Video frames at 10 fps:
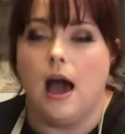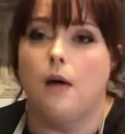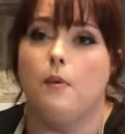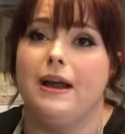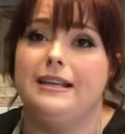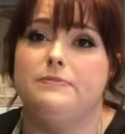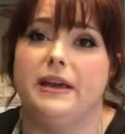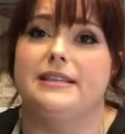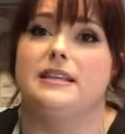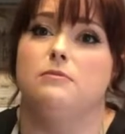And while it's
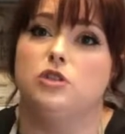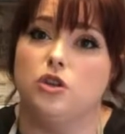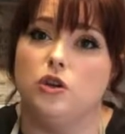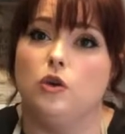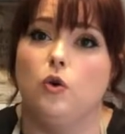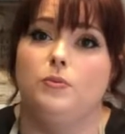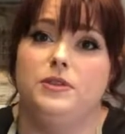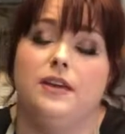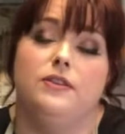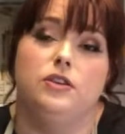mixing, I'm just going to incorporate
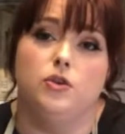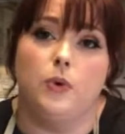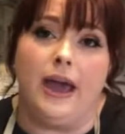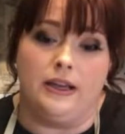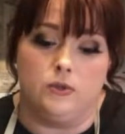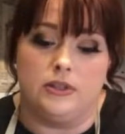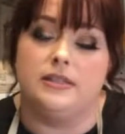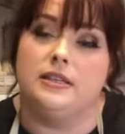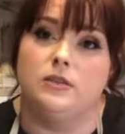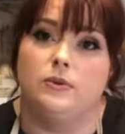the other 2 eggs once
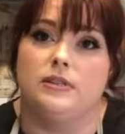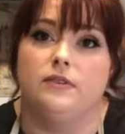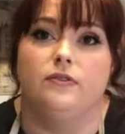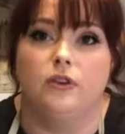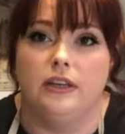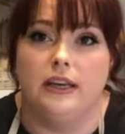these ones are fully